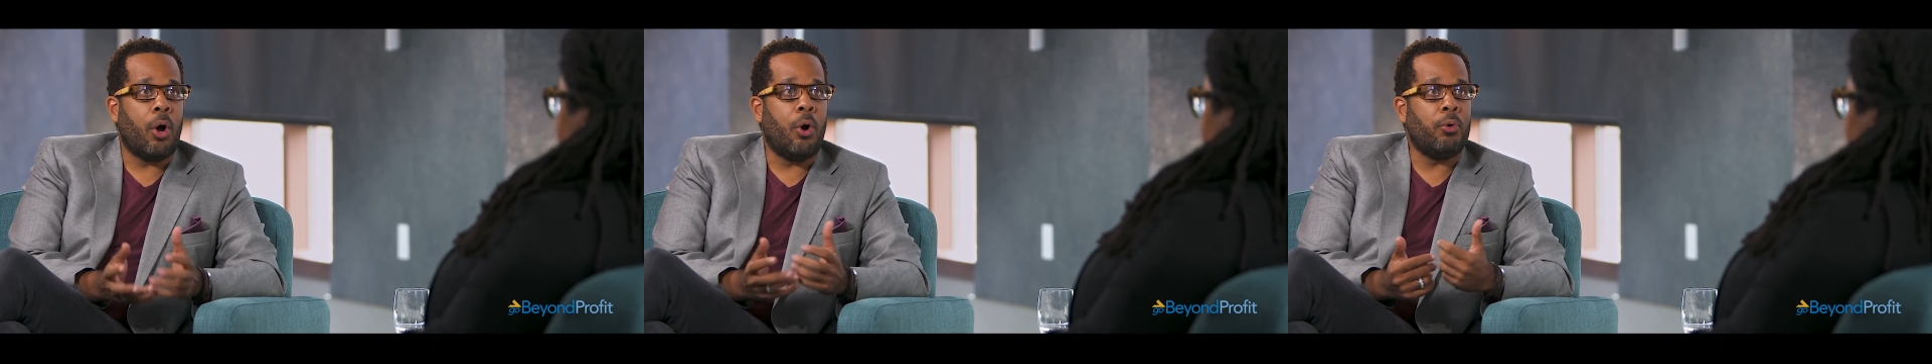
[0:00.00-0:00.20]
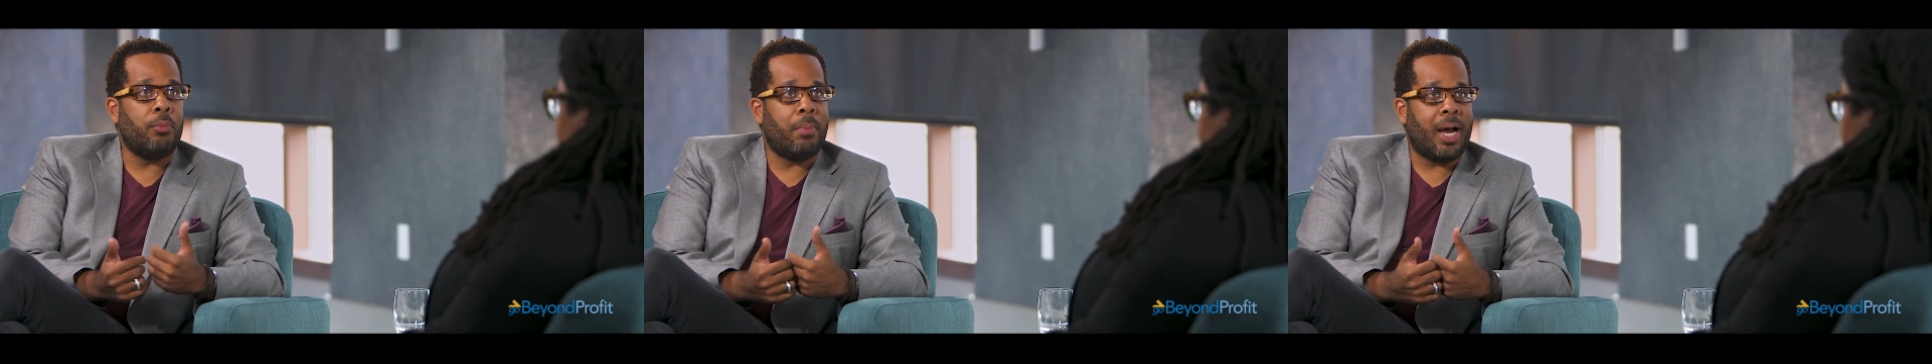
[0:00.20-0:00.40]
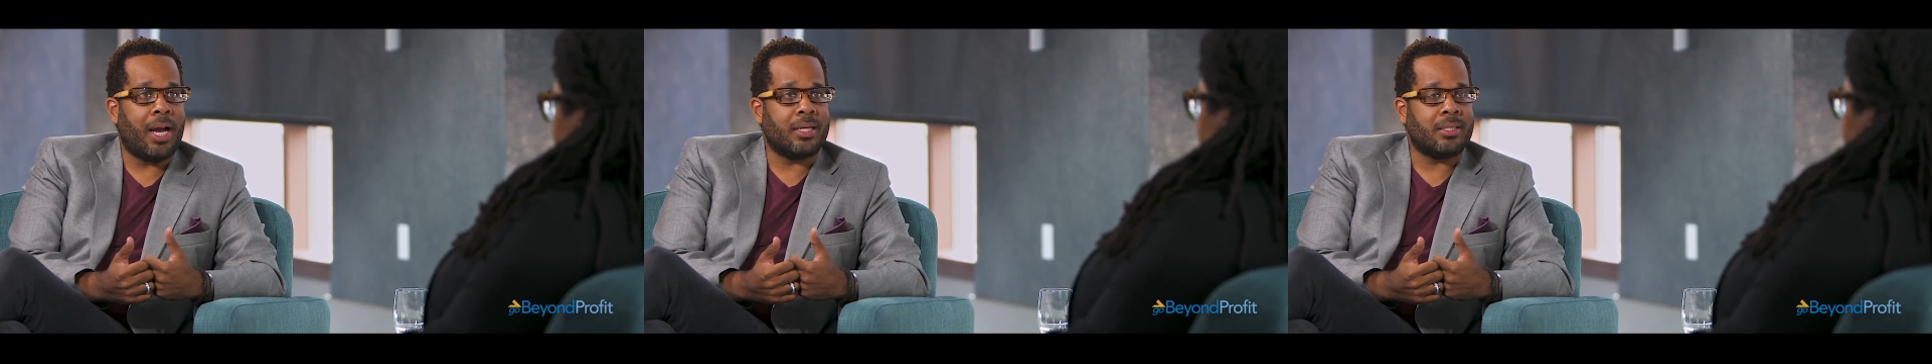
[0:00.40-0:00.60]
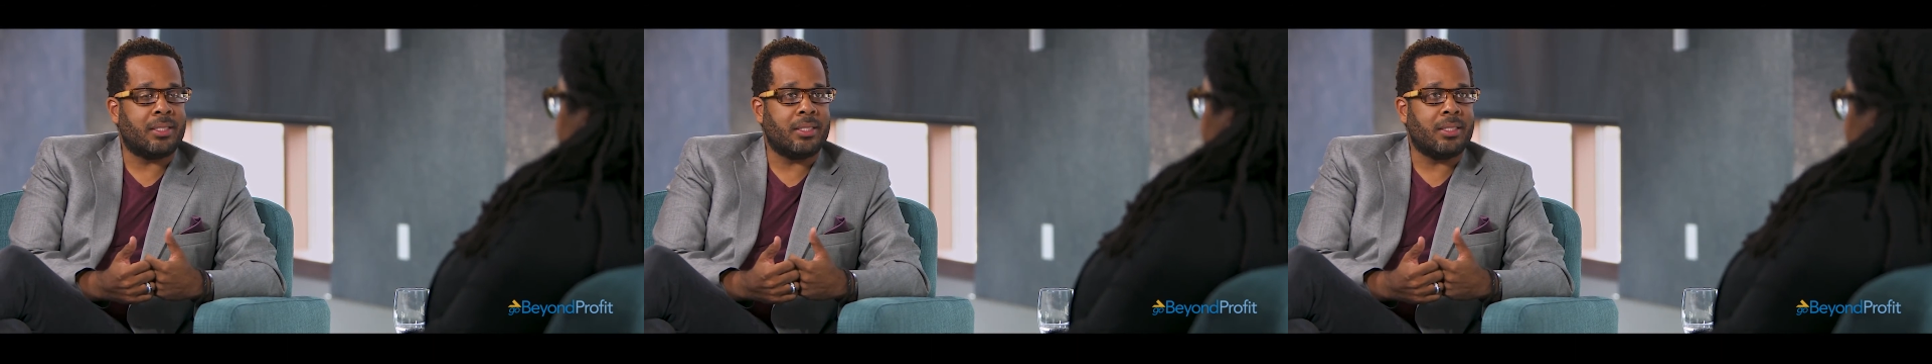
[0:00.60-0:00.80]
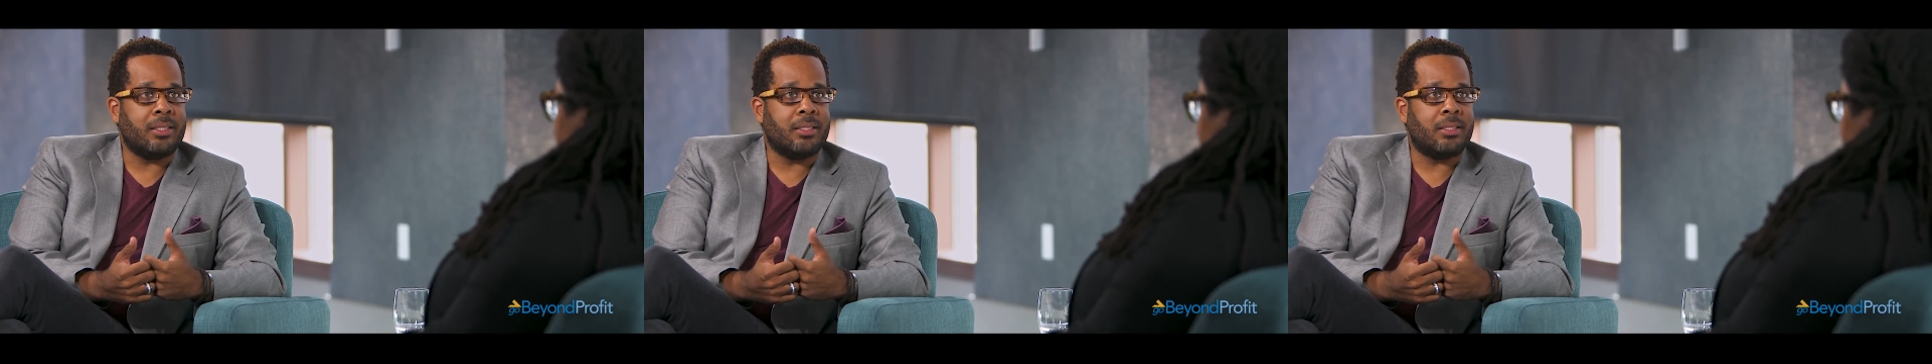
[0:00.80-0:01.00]
own
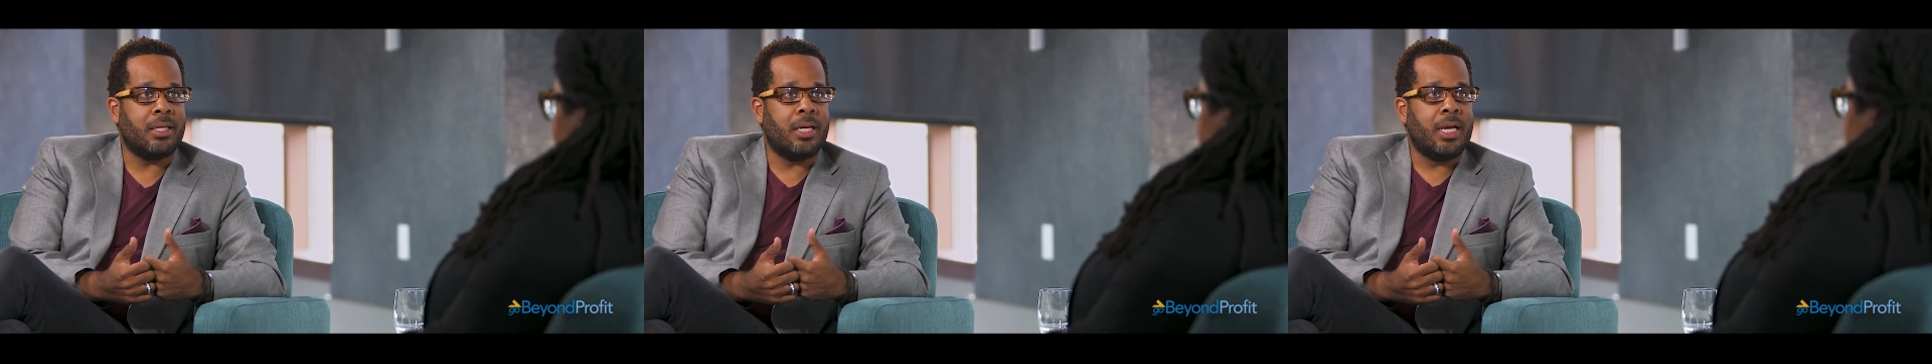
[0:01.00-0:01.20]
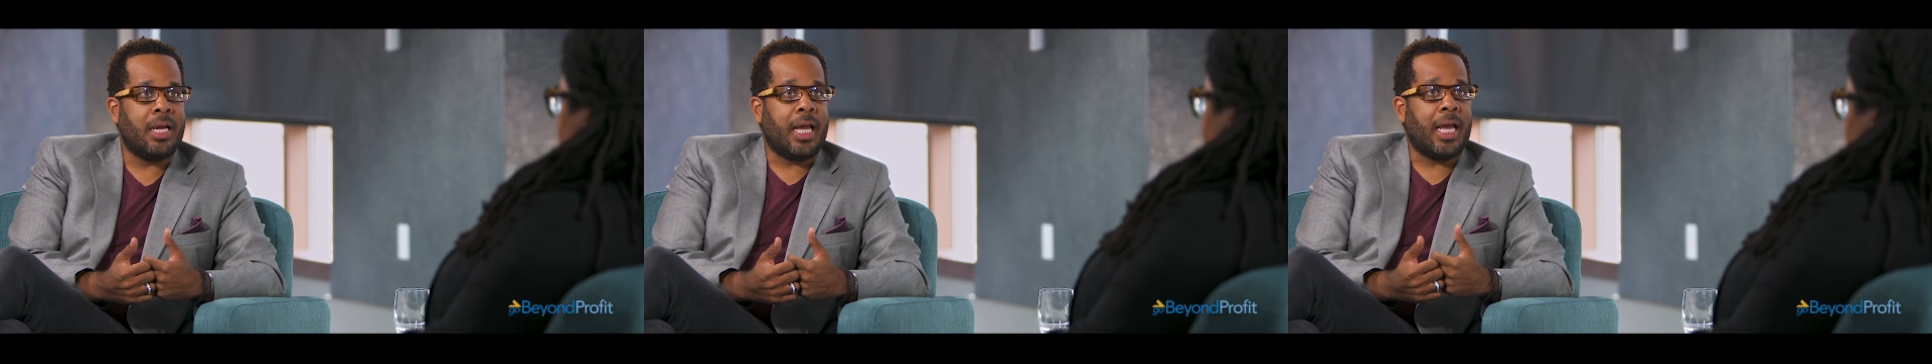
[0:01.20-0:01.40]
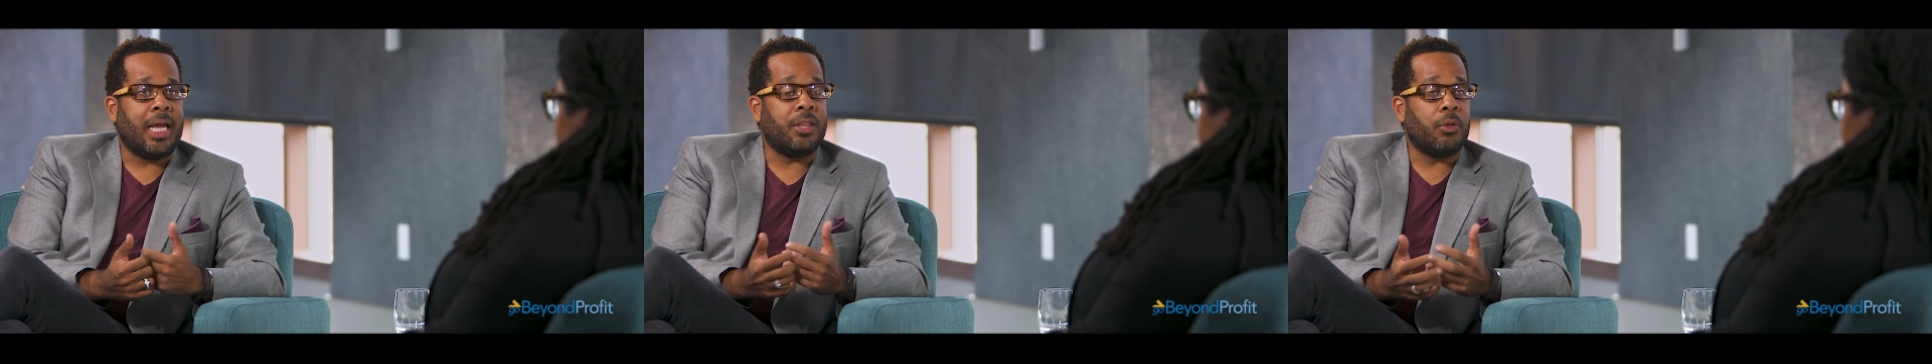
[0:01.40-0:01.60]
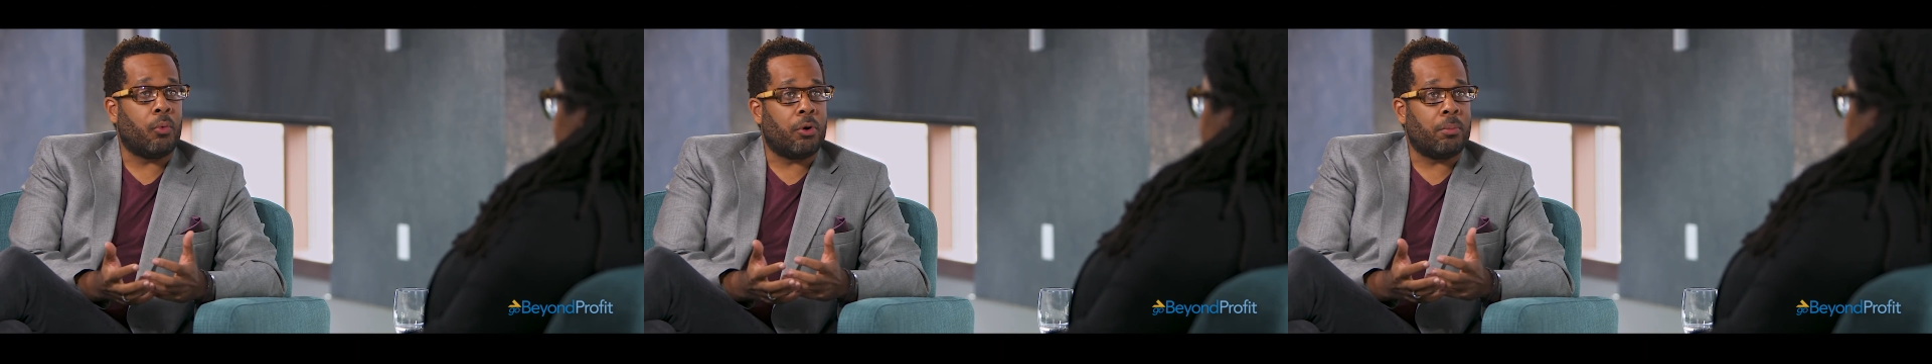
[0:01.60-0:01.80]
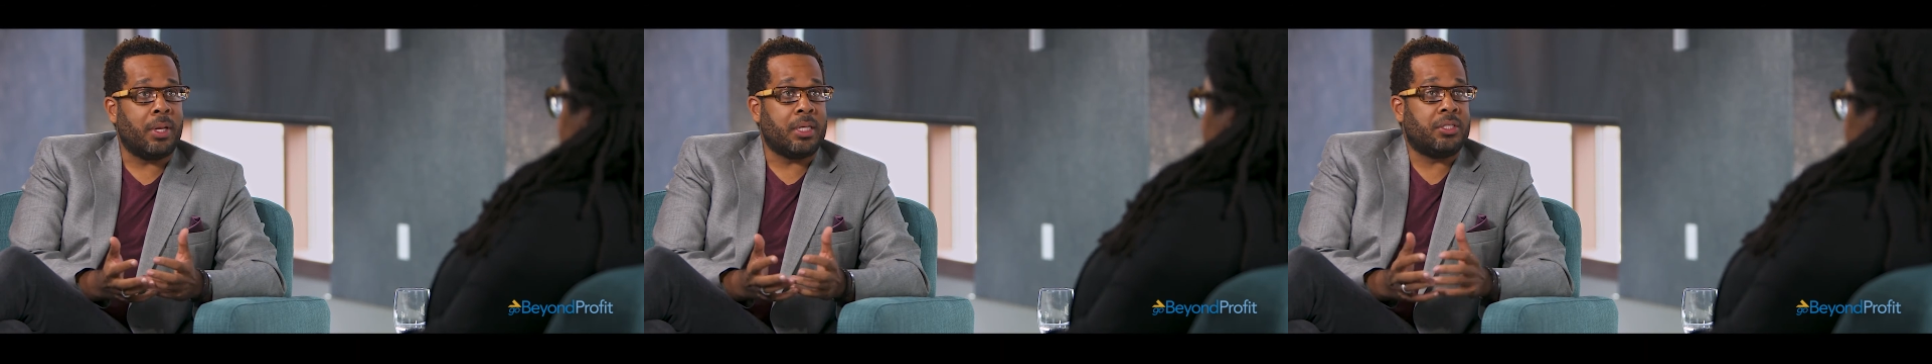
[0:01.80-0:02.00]
biases in the
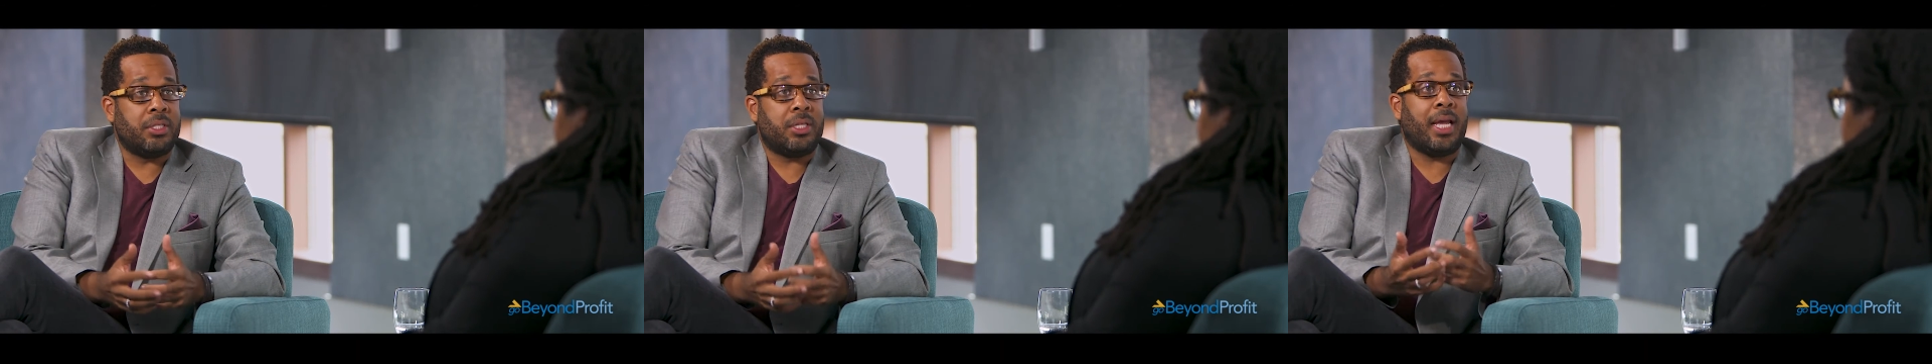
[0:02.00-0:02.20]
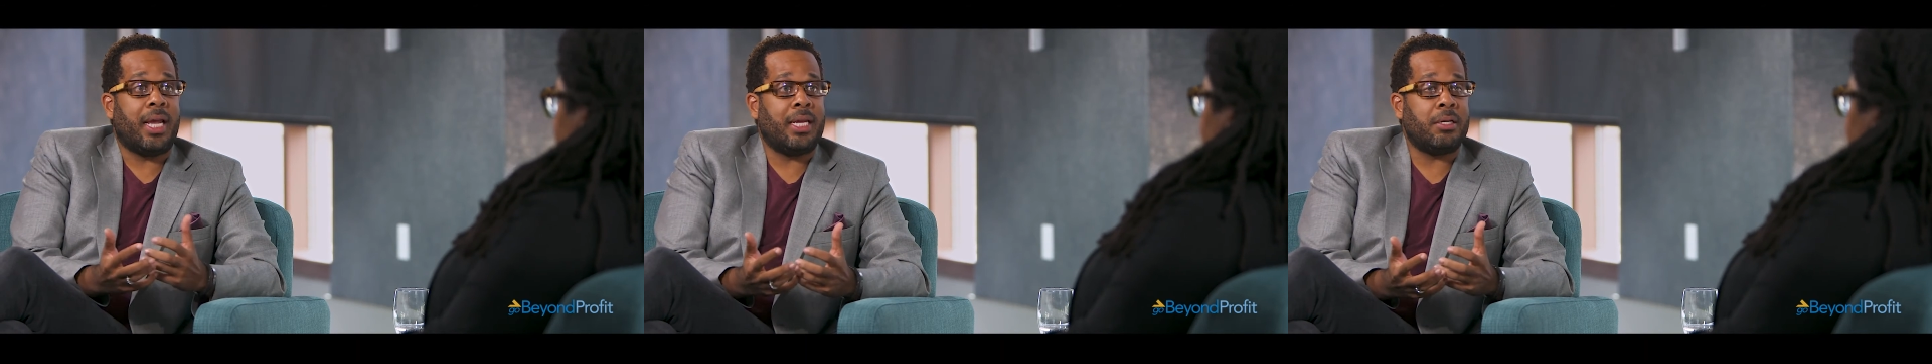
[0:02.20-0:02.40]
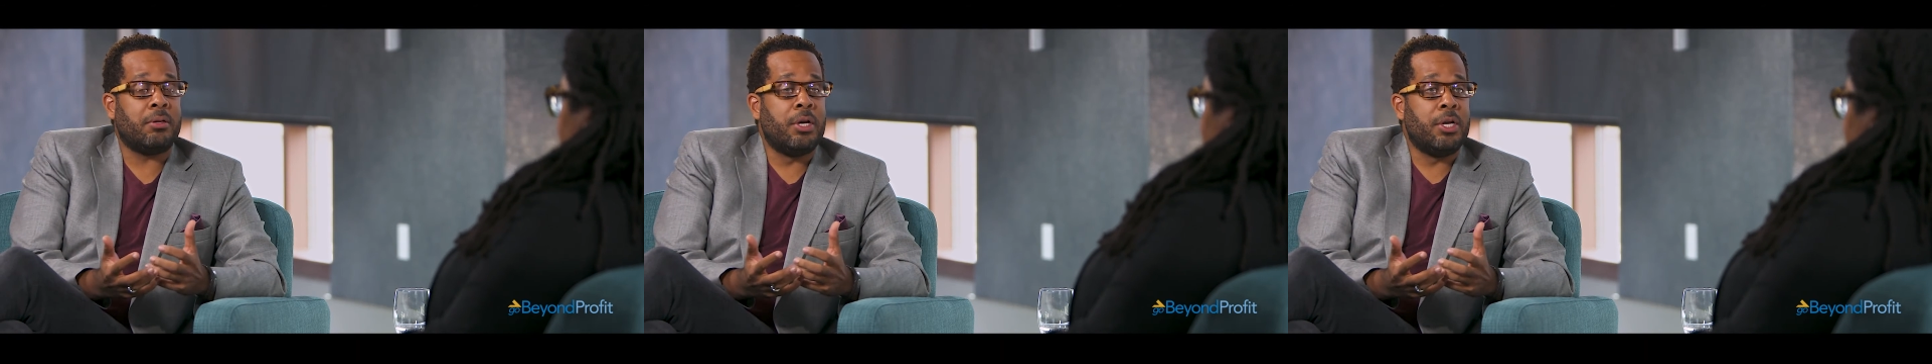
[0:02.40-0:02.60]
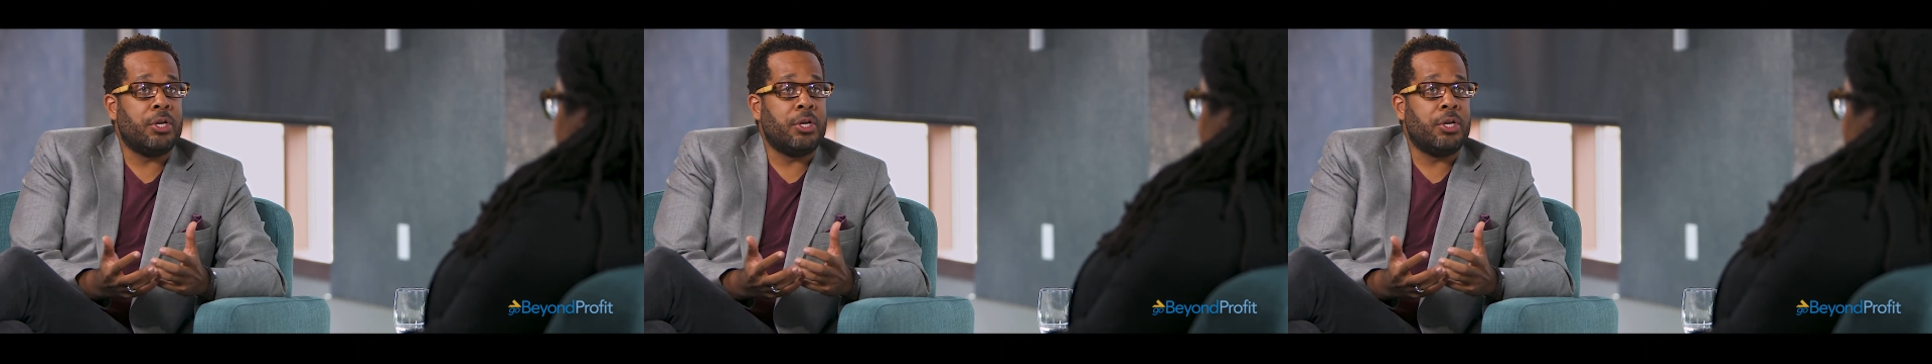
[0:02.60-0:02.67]
workplace? Should they,